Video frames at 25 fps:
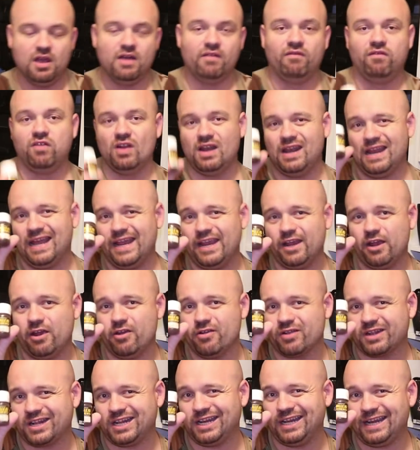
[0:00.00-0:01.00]

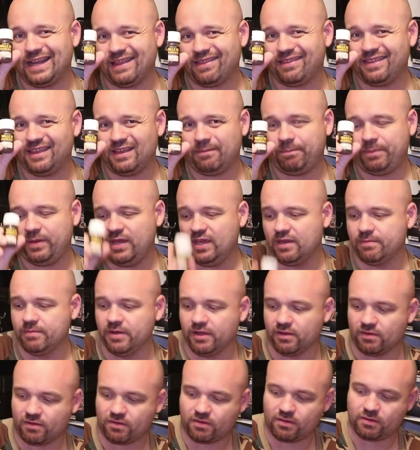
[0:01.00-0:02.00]
Vallejo, classic
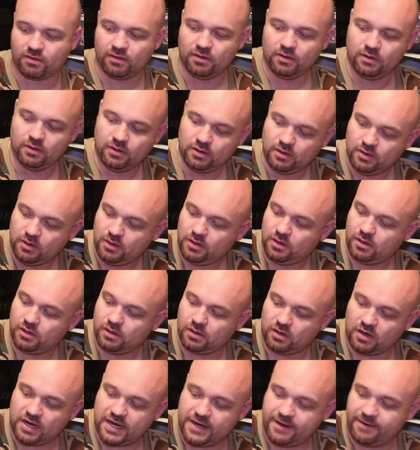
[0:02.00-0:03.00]
pigments, all
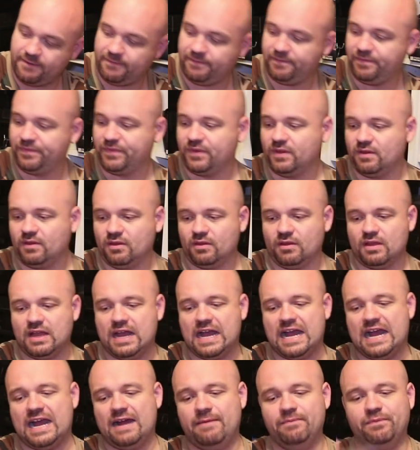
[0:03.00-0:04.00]
right?
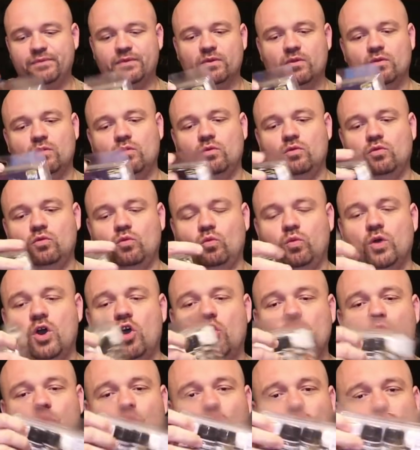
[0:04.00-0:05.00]

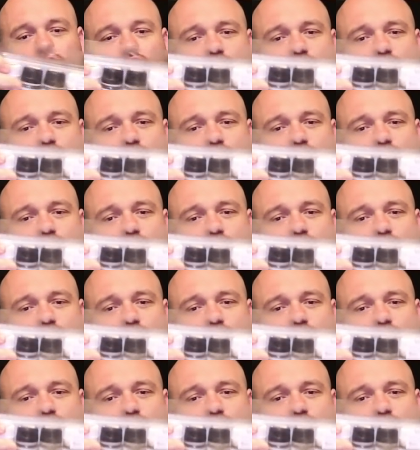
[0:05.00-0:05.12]
World War